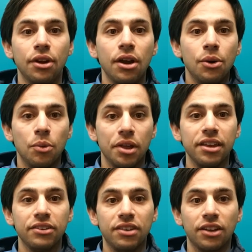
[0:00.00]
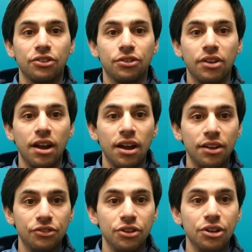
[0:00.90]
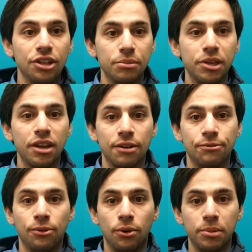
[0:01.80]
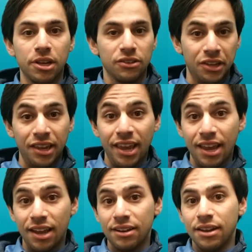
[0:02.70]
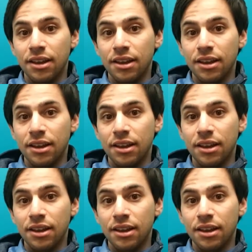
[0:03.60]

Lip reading: With this exercise, you need to be careful because it can